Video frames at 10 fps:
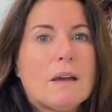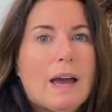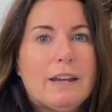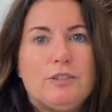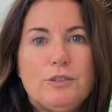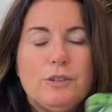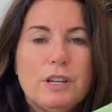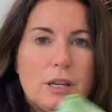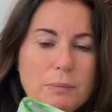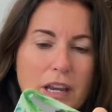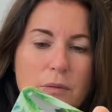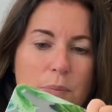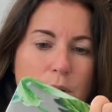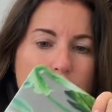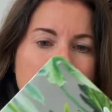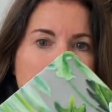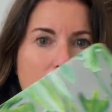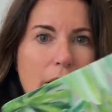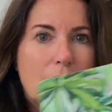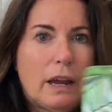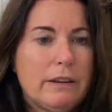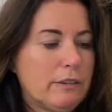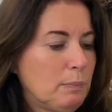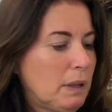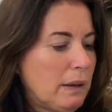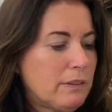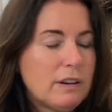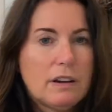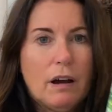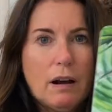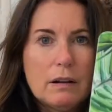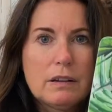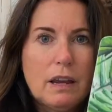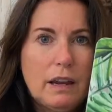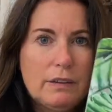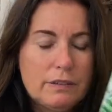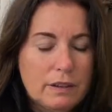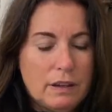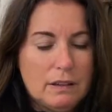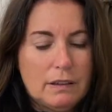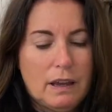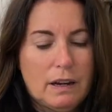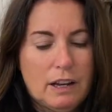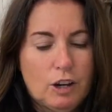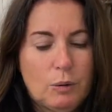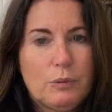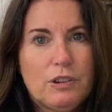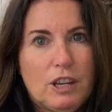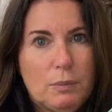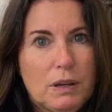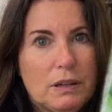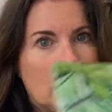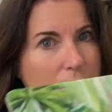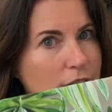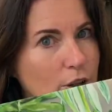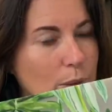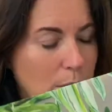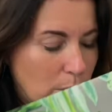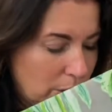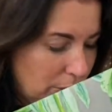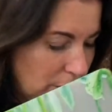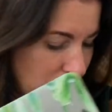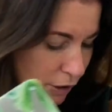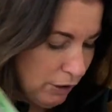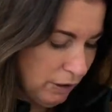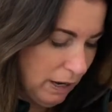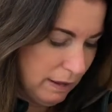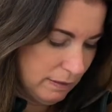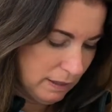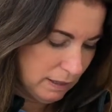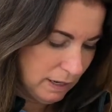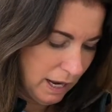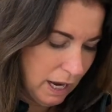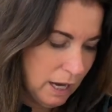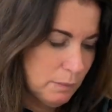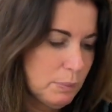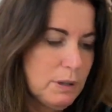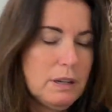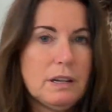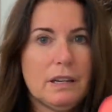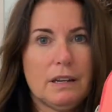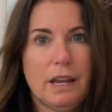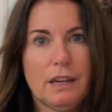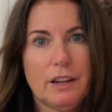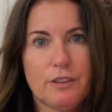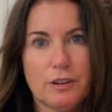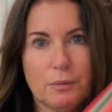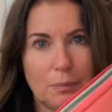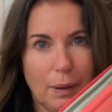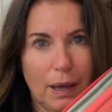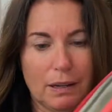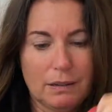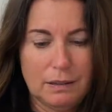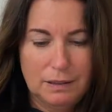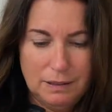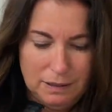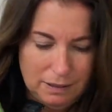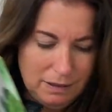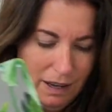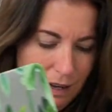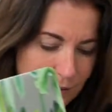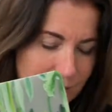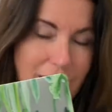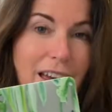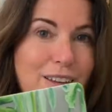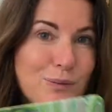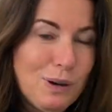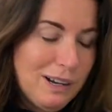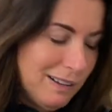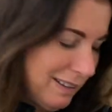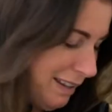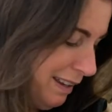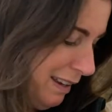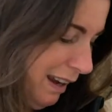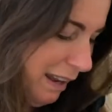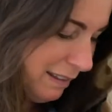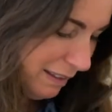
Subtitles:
I do keep my computer in a nice plastic hard case that helps keep it a little bit more secure. And then I put it in another padded case as well. And then